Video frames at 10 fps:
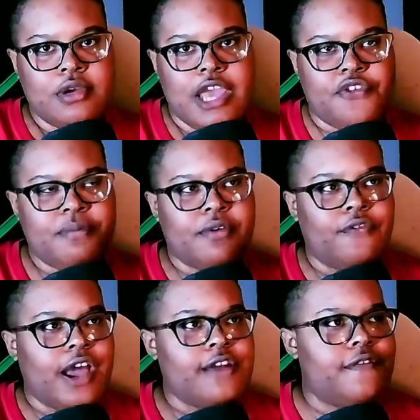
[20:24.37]
if you
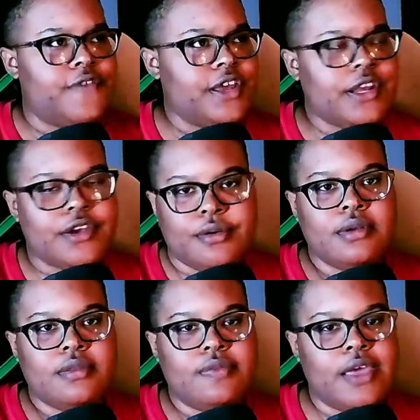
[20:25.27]
provide a video,
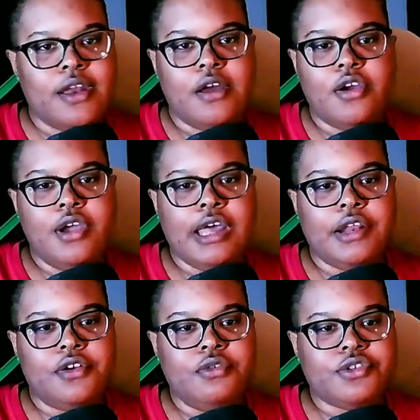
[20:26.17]
then all you gotta
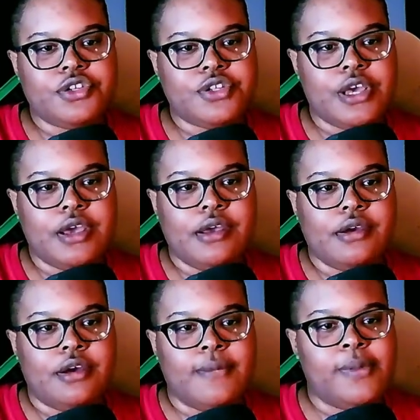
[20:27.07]
do is just say,
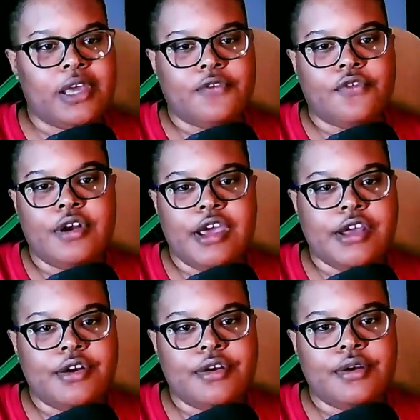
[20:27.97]
I'm looking for an
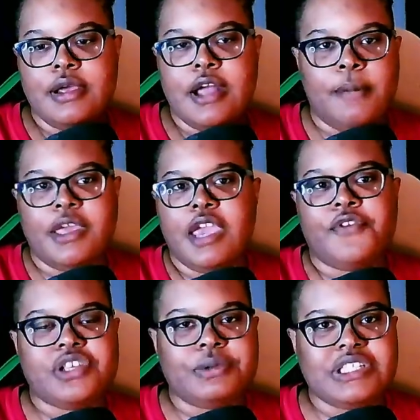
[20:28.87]
editor. I'm looking for
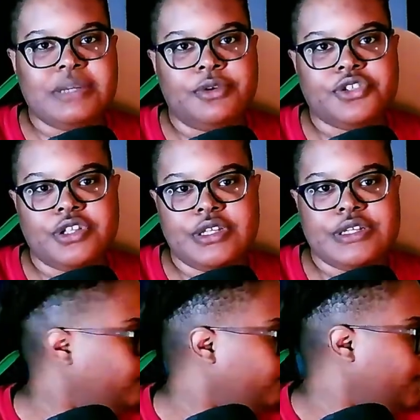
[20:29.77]
something similar to this.